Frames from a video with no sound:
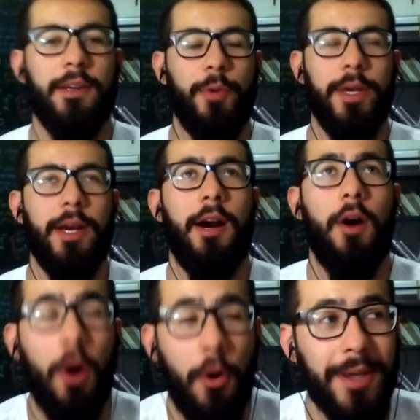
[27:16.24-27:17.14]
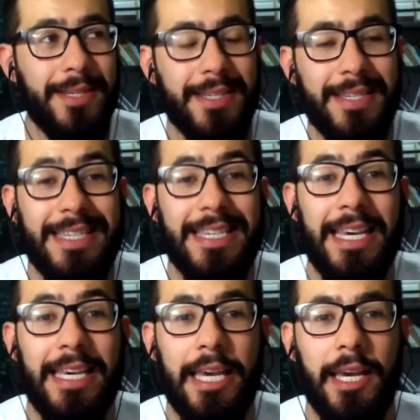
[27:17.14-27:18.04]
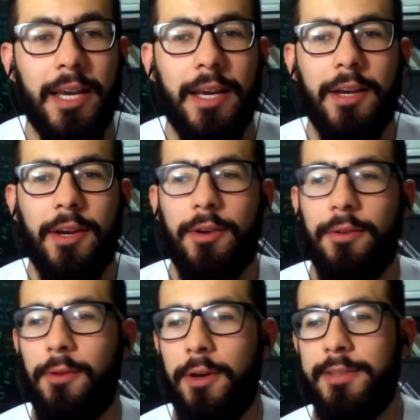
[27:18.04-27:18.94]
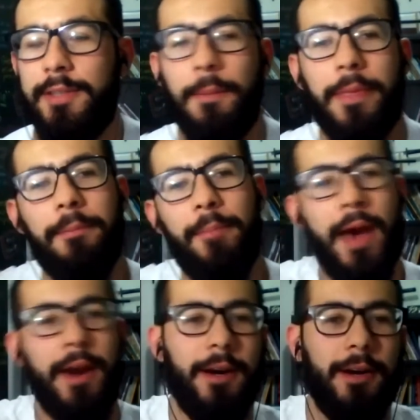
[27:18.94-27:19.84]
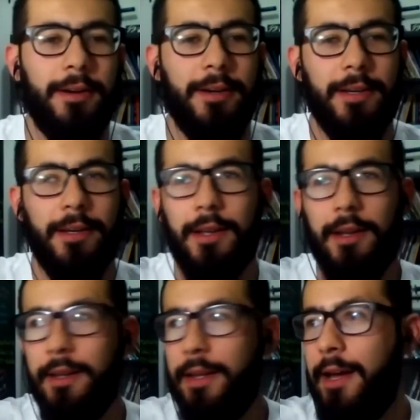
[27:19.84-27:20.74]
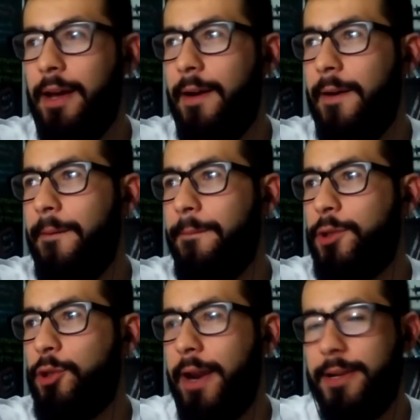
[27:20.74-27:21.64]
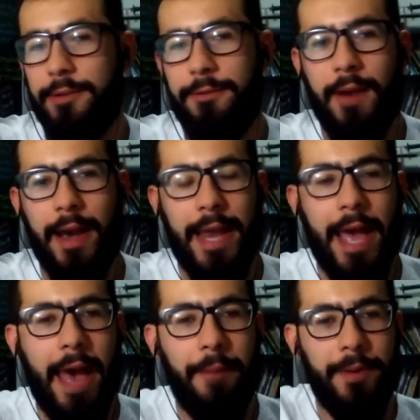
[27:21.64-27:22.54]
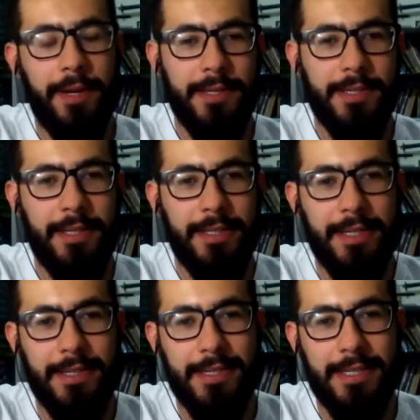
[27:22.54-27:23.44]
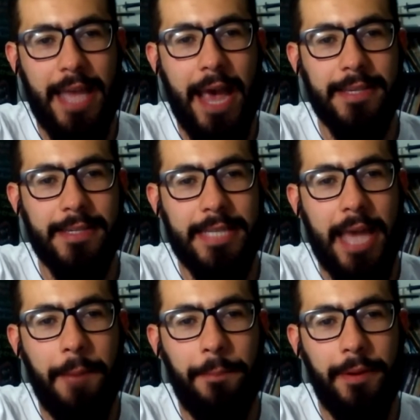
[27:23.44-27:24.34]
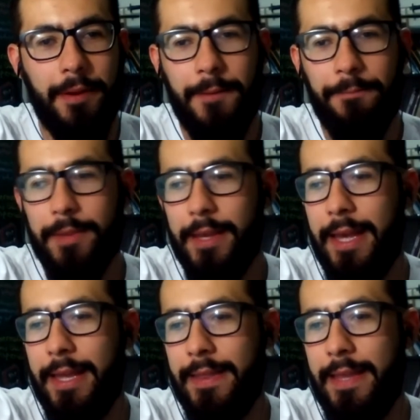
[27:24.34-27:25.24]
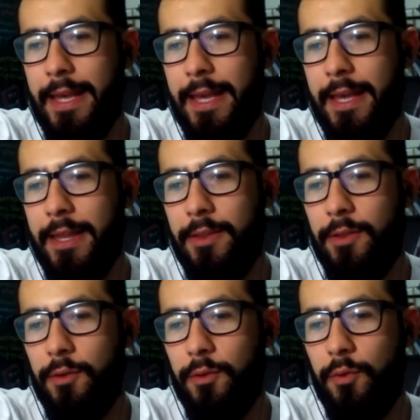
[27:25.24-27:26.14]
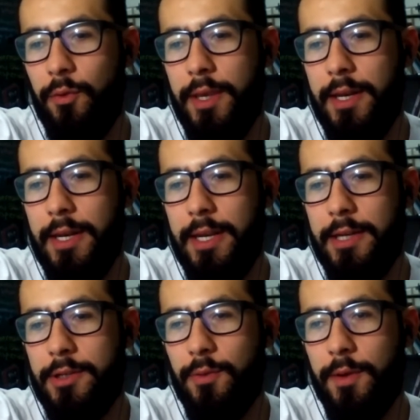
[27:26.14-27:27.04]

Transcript: we are always seeking for something better, trying to find happiness in this next step. And then we need to